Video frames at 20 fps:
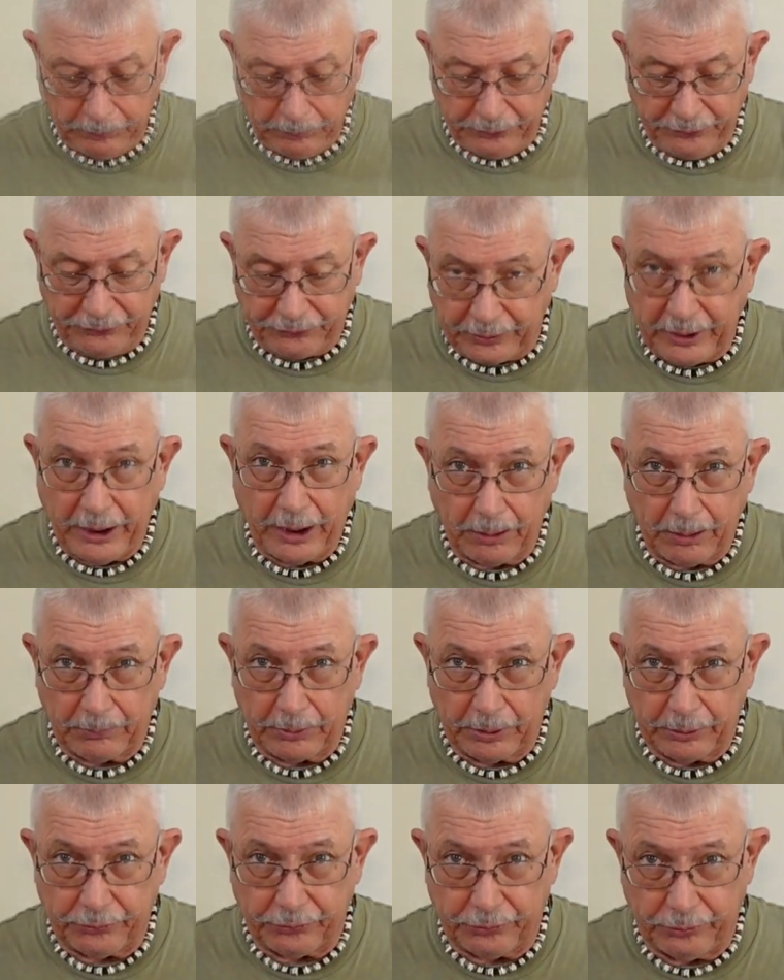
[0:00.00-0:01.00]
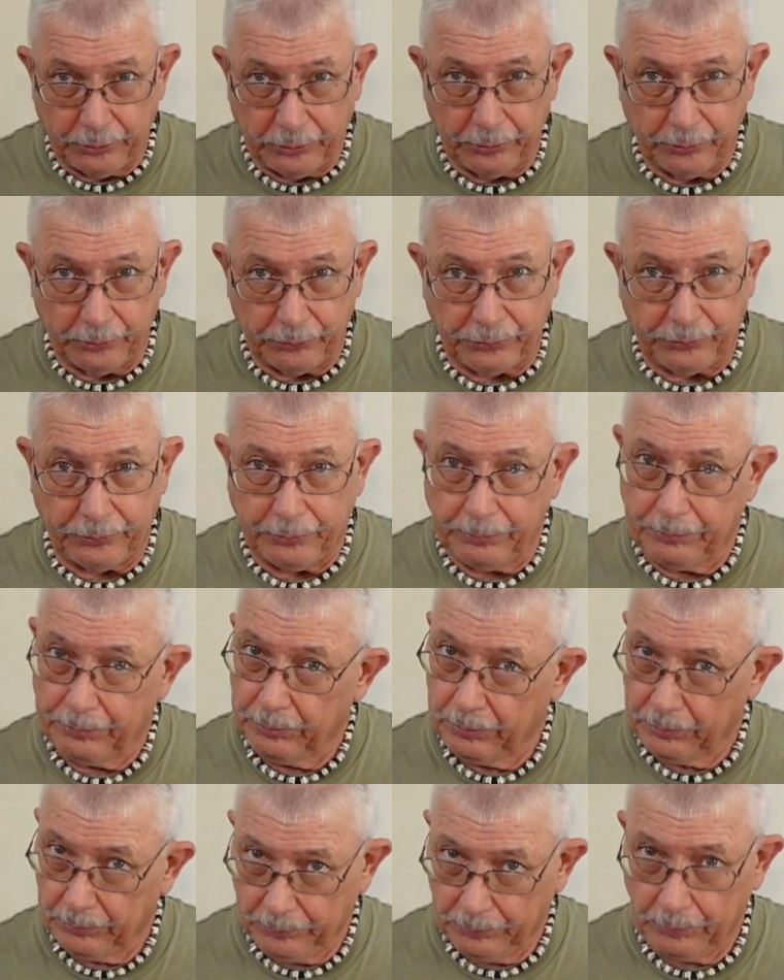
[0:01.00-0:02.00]
this camera shoots
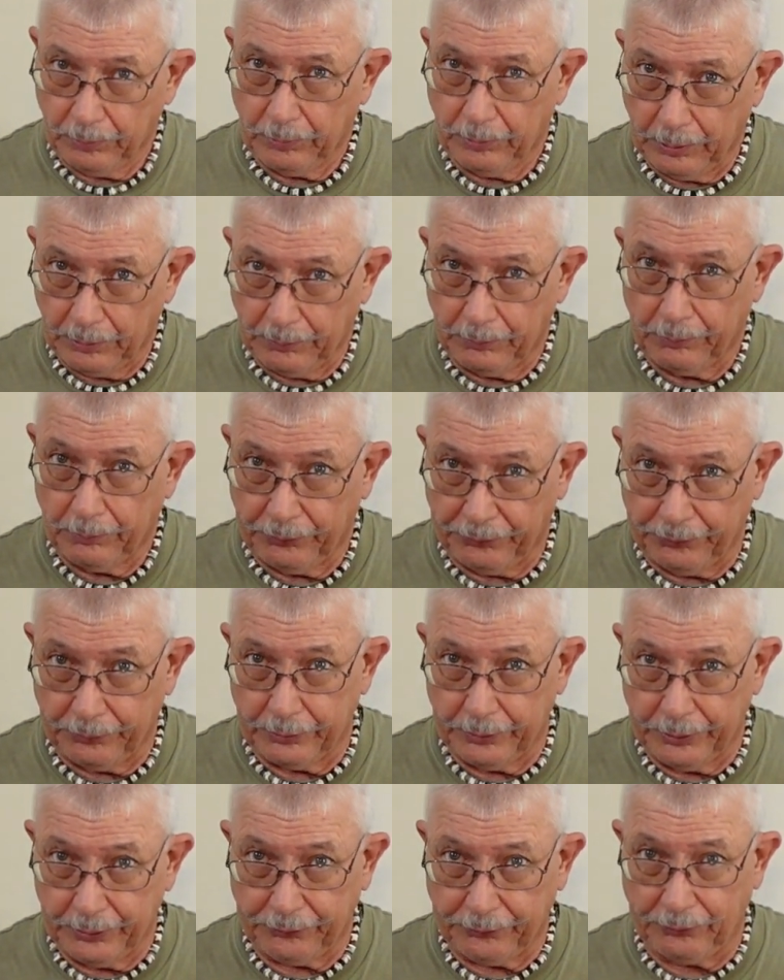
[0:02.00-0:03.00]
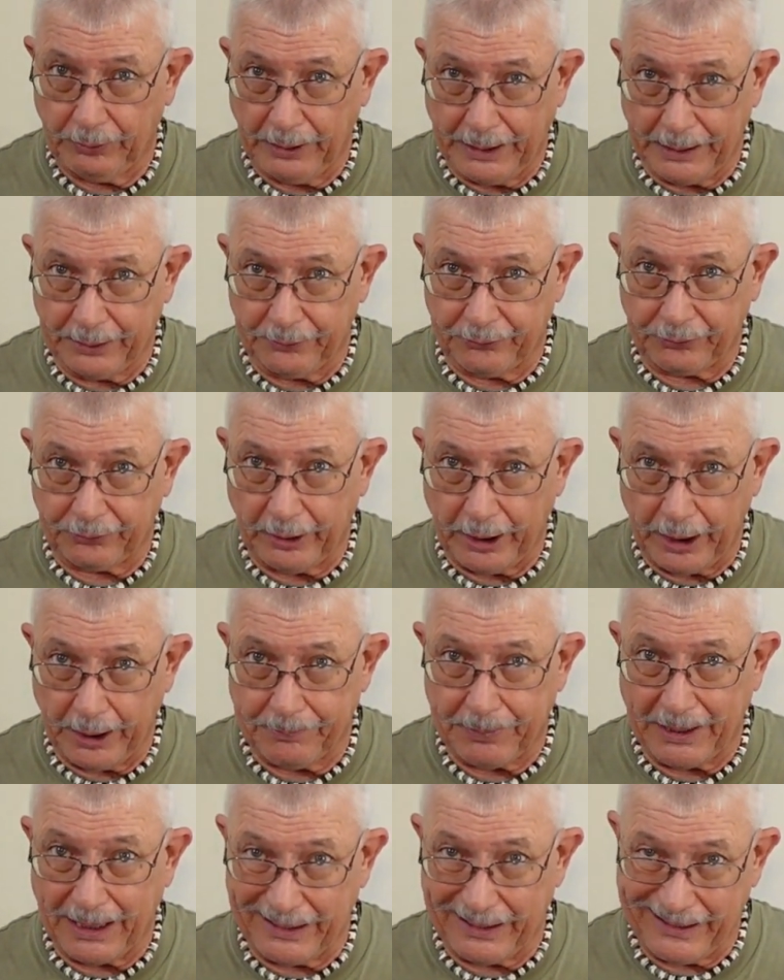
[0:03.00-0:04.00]
serious
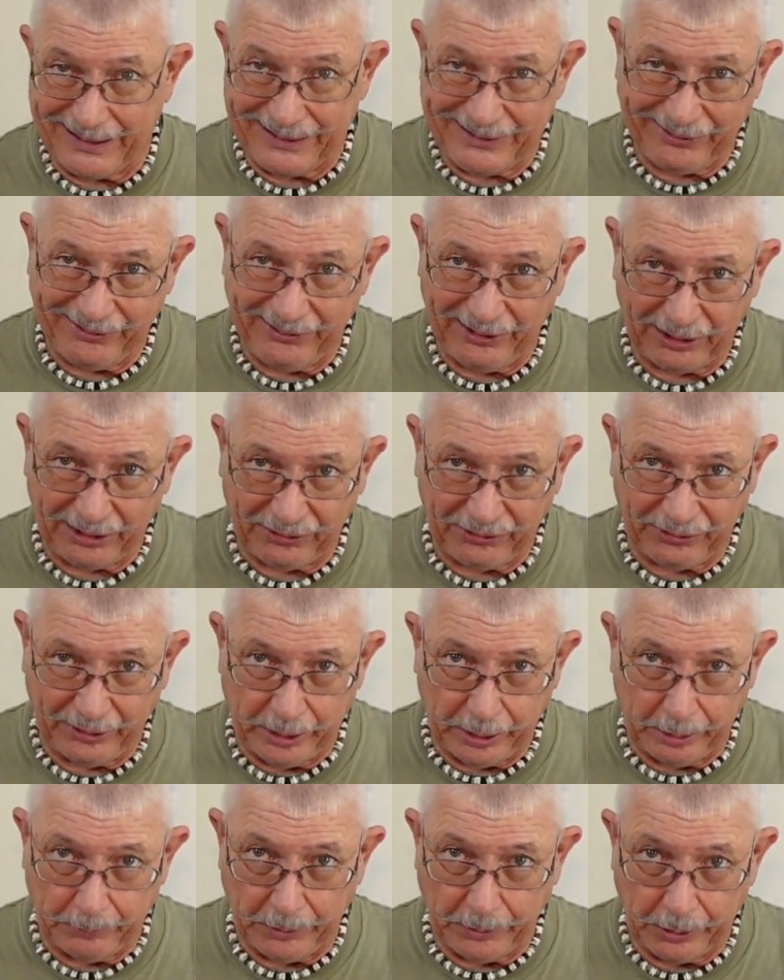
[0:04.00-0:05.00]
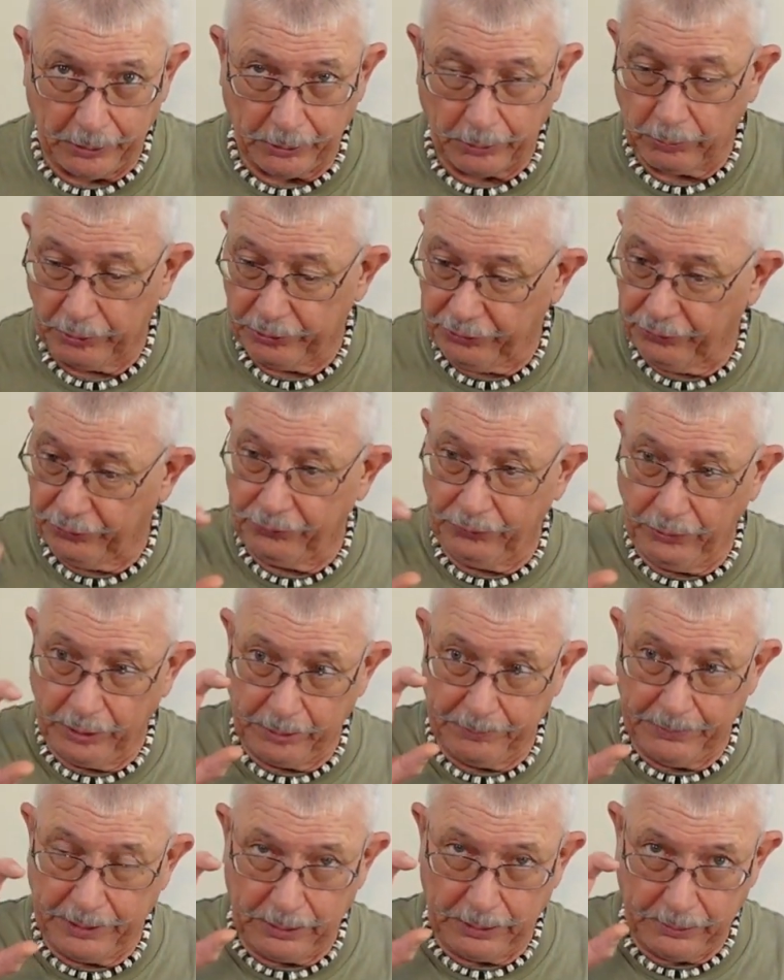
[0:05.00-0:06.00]
landscape at a 6 centimeter, which is
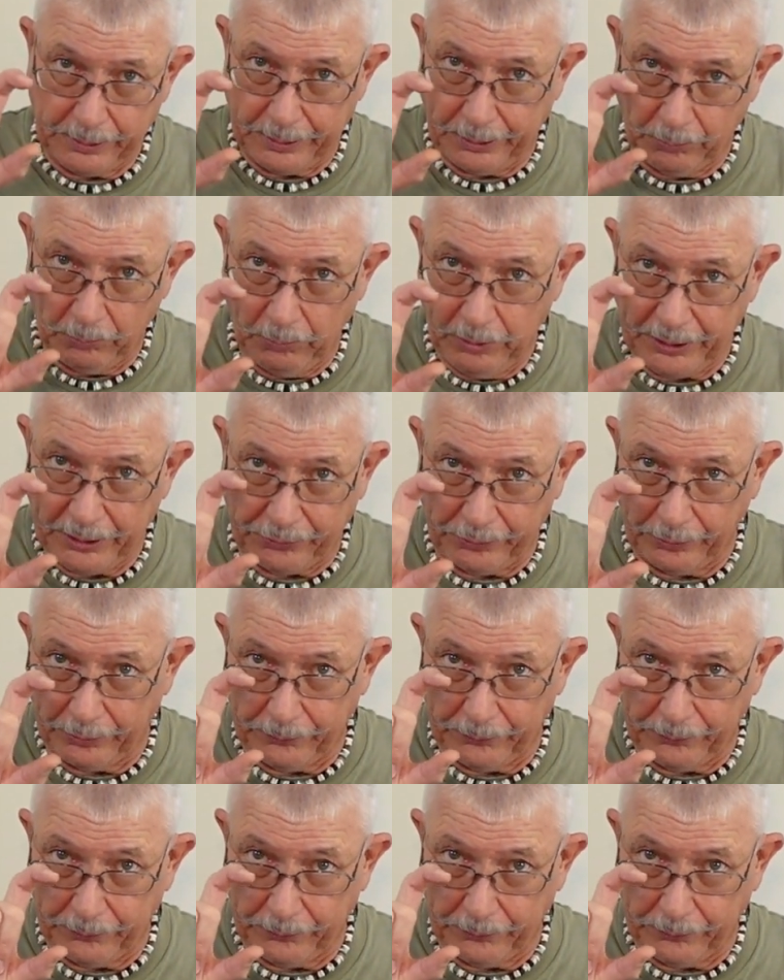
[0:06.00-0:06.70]
fundamentally the width of